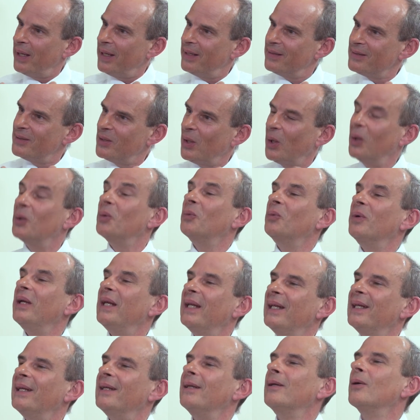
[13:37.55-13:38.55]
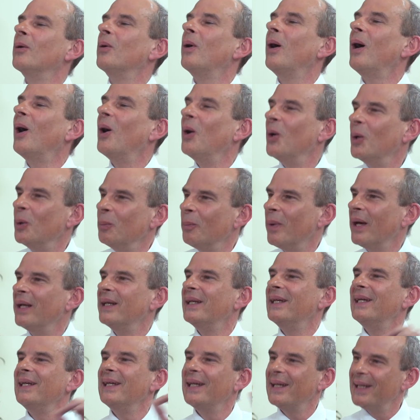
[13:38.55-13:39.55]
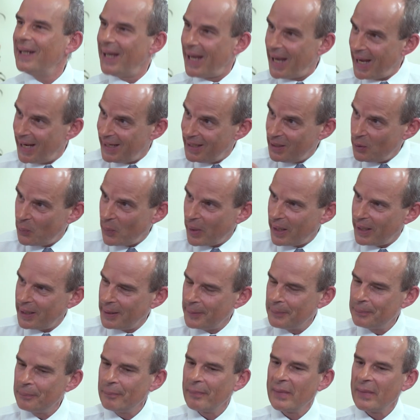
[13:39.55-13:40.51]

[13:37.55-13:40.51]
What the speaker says: It's not really your own money anyway.